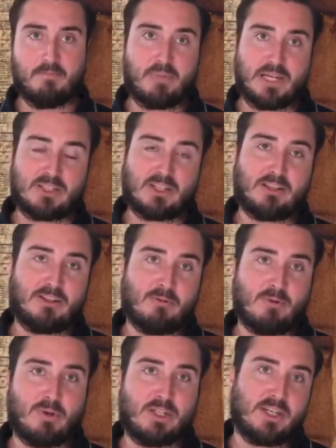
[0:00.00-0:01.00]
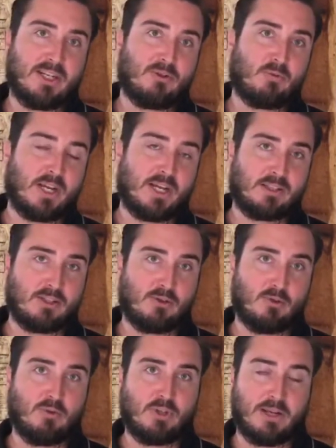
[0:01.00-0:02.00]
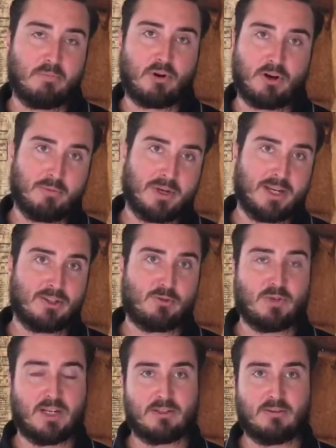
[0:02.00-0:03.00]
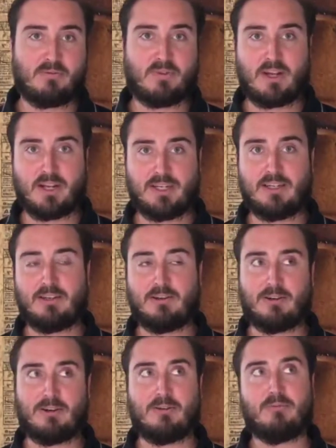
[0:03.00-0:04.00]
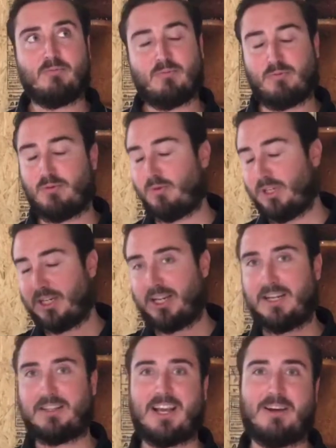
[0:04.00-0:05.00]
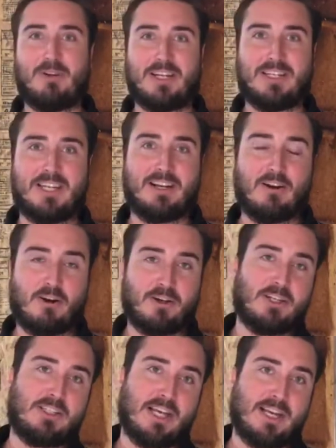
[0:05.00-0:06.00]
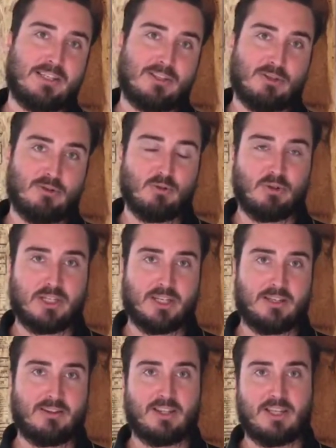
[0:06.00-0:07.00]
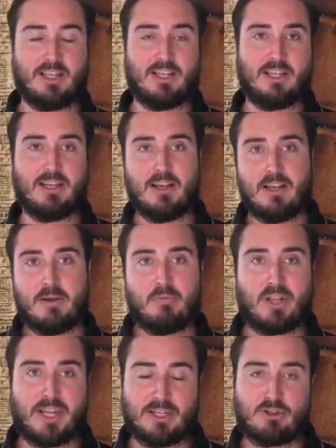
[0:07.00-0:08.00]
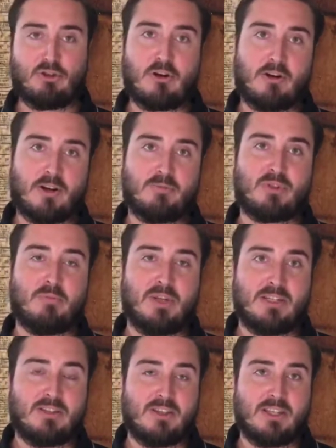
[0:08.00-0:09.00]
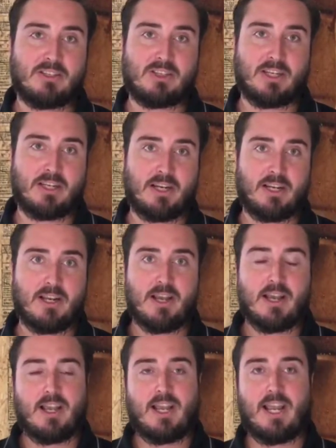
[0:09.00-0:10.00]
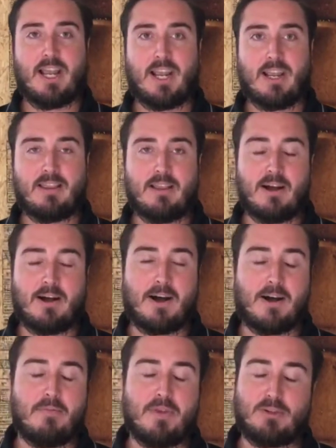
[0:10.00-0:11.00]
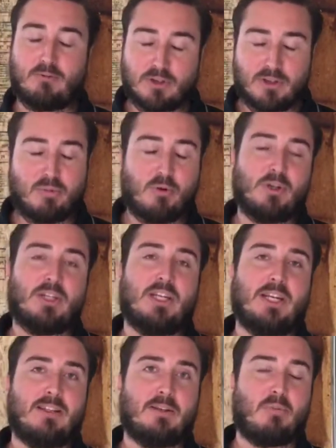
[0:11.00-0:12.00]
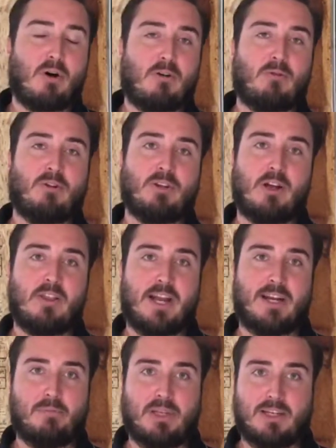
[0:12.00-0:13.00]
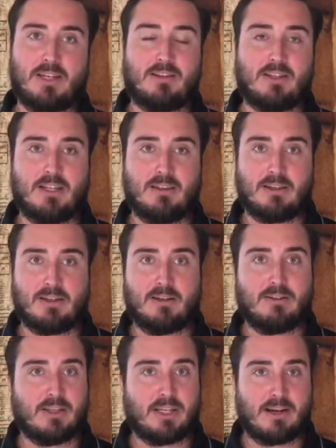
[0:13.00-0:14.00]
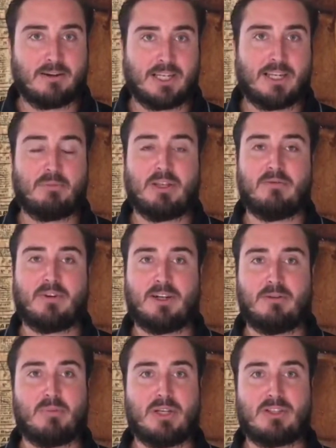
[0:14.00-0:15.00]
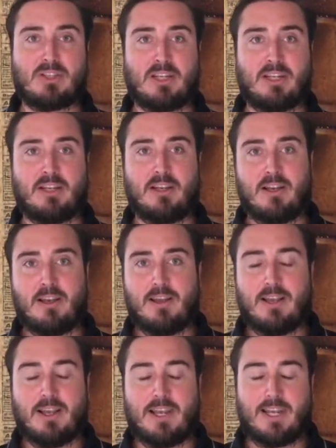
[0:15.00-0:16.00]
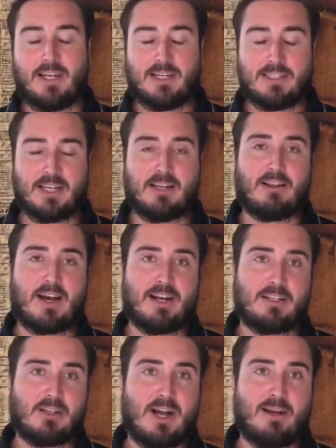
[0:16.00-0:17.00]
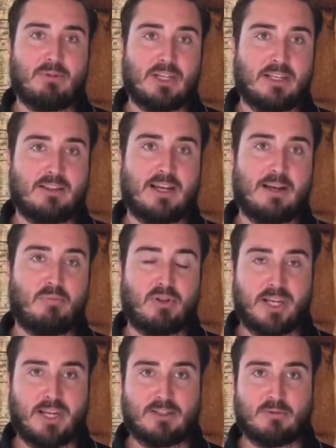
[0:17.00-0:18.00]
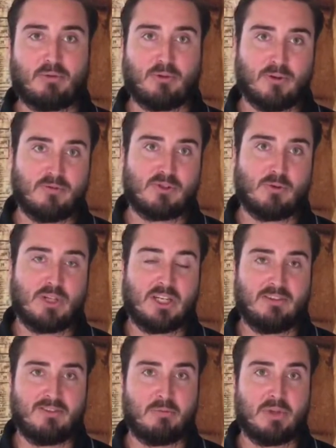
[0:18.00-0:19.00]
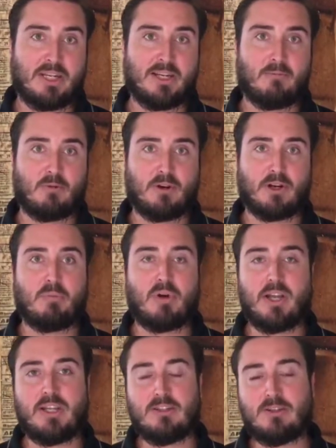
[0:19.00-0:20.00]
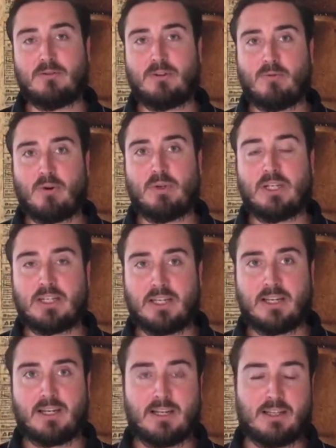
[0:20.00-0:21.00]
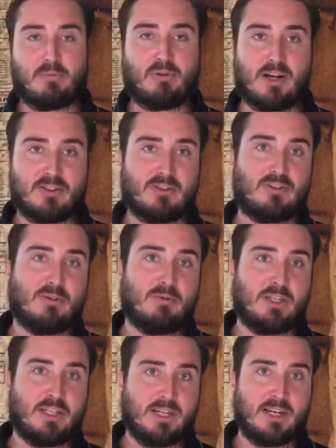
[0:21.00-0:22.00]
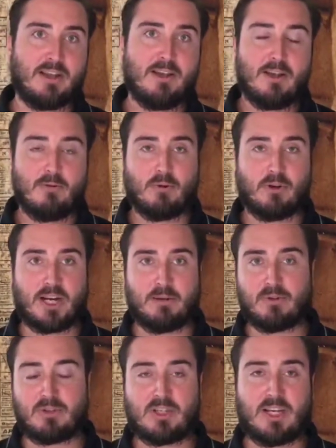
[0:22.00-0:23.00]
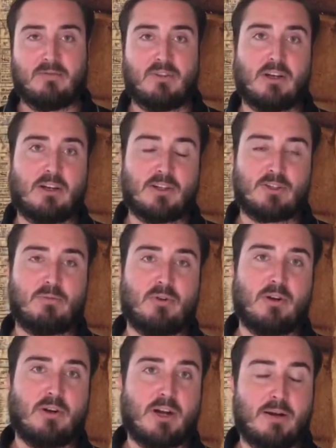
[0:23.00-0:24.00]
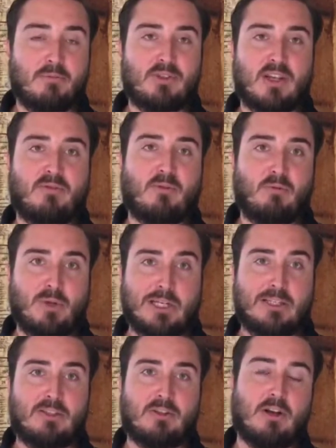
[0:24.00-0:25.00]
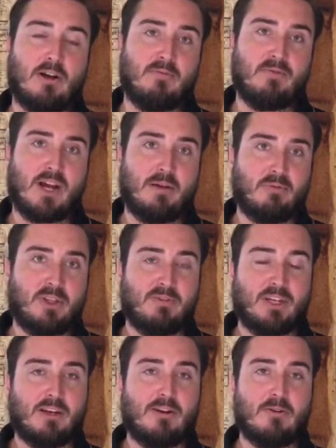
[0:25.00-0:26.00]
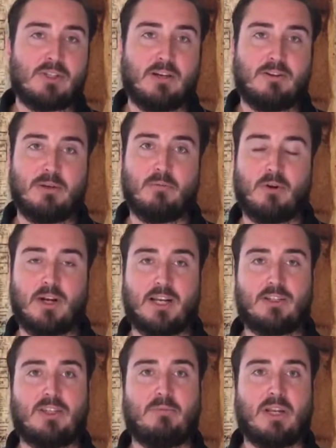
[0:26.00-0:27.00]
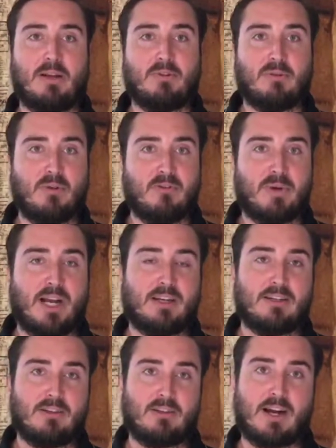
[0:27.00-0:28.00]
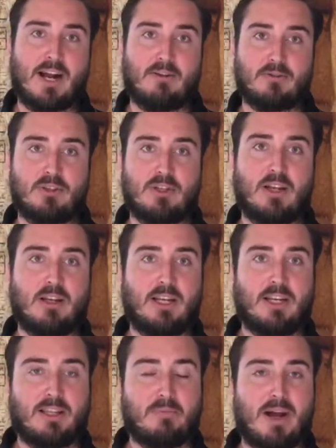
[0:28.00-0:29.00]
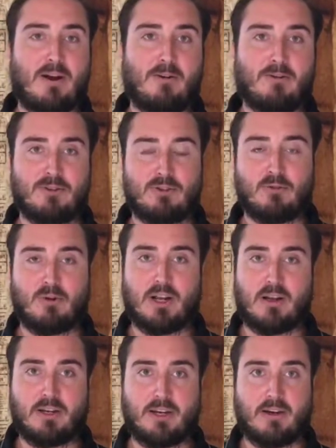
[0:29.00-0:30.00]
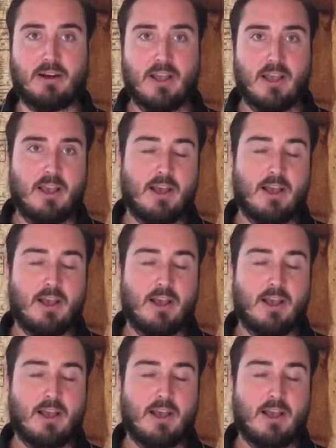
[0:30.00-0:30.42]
Basically what we did is we had to get permits, we had to find, or we can edit that, we had to get an architect to get the plans drawn up, submitted to the city, and it's real important to get the ball rolling on that immediately. The county can be very busy and it can take a lot of time to get the plans approved so we can even begin work, but in doing what we did, in the process that we did it, we were able to save the customer several weeks of not living in a hotel anymore and actually being able to move back into their house and getting the power restored out here.